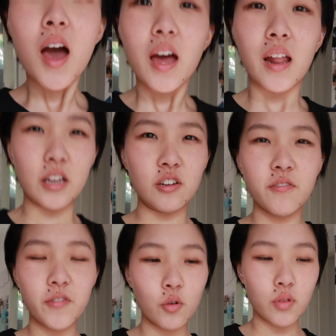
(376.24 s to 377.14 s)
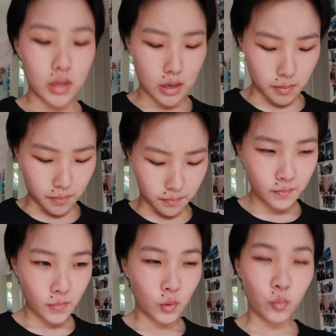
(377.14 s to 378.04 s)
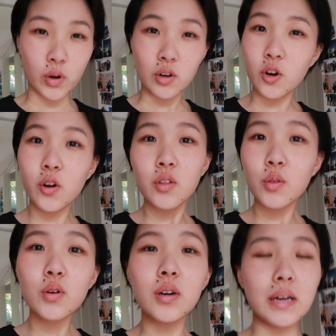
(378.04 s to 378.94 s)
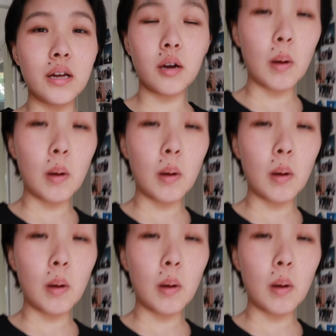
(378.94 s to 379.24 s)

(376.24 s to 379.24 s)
and I can feel the wind going through it. And